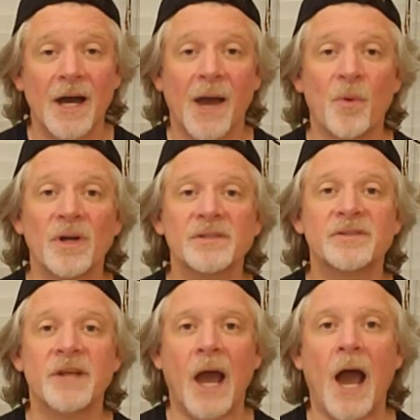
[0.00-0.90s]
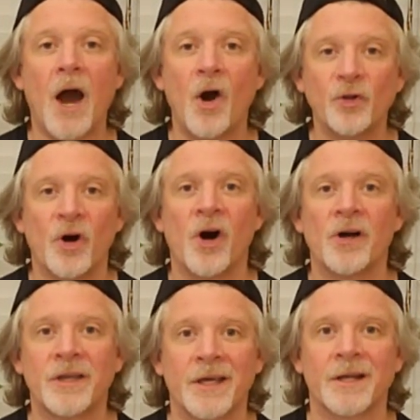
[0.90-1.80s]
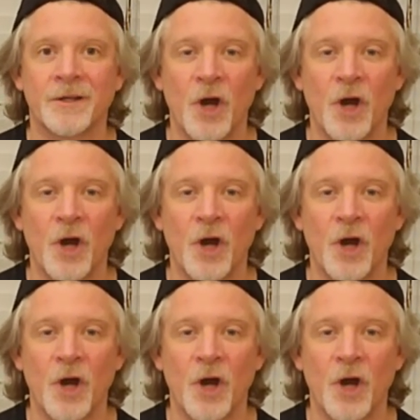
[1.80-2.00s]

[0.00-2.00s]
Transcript: I wanted to see how long can it